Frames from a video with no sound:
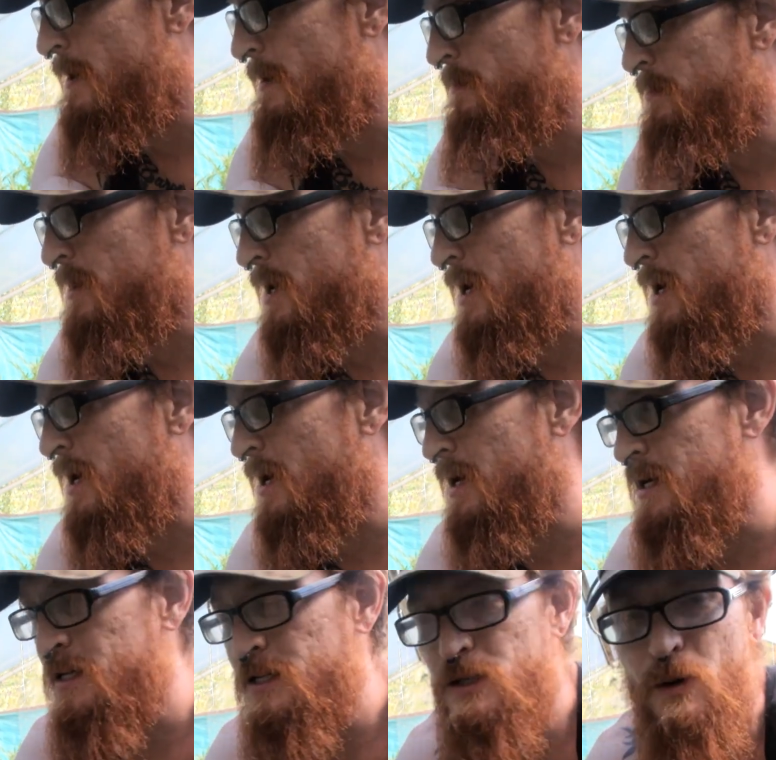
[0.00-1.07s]

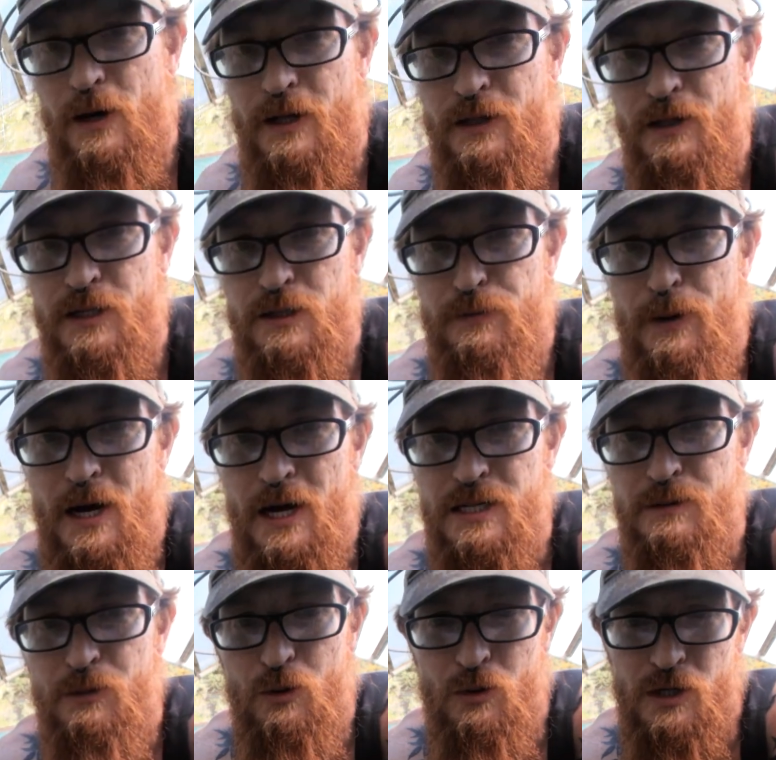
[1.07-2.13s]
as quickly as
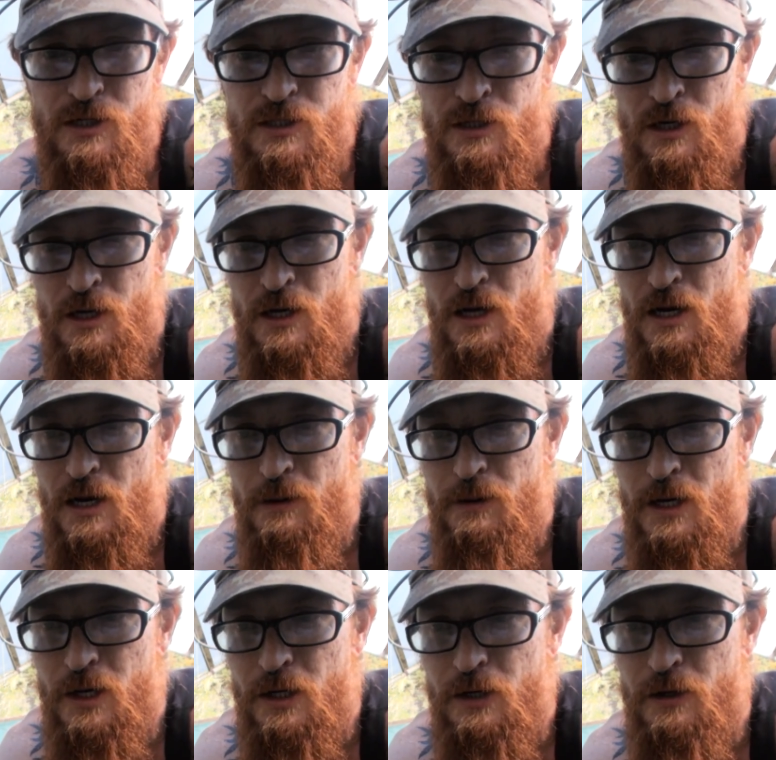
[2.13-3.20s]
possible, which I'm
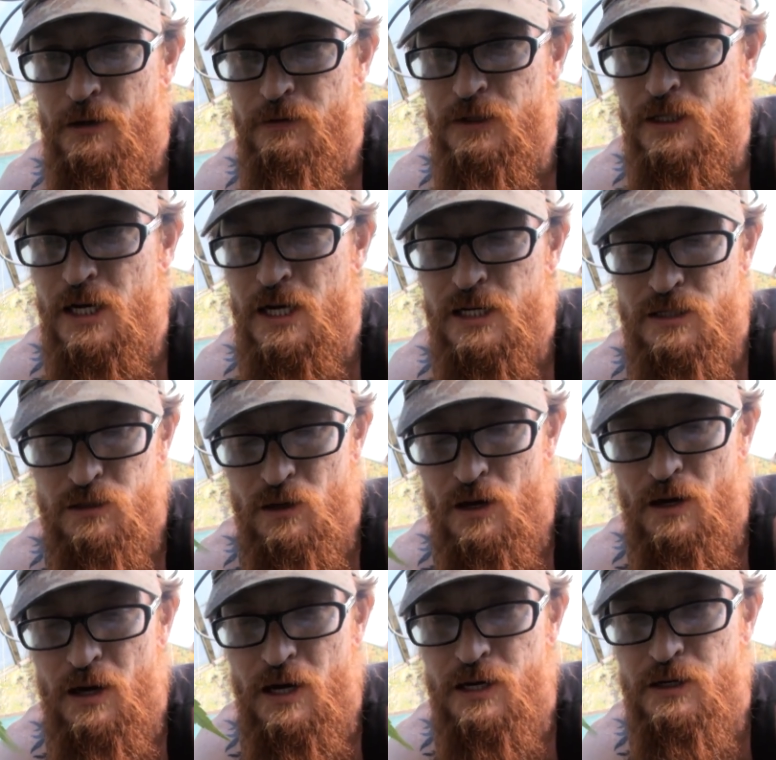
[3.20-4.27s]
out here every day, so
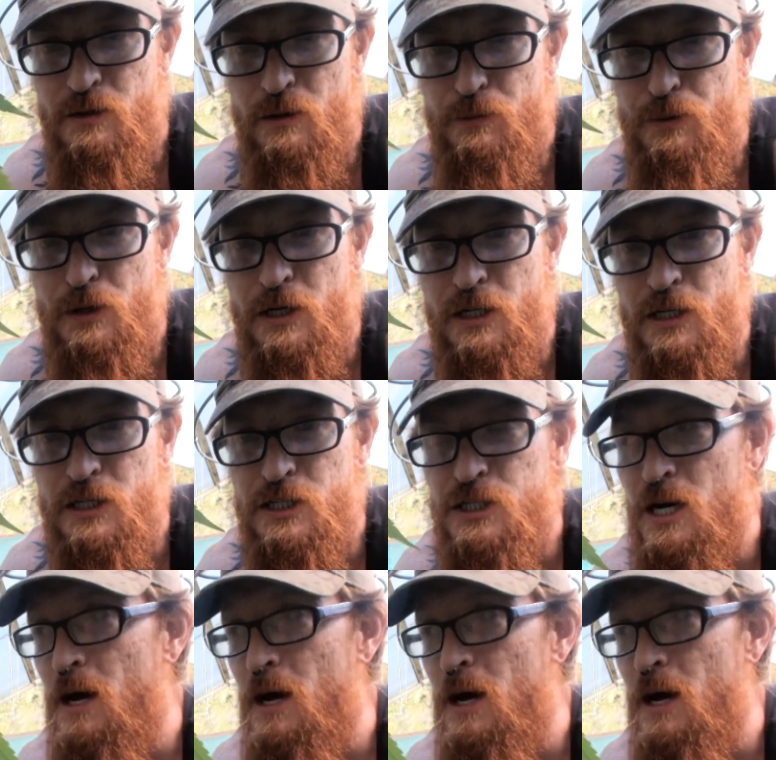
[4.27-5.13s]
I do a pretty good job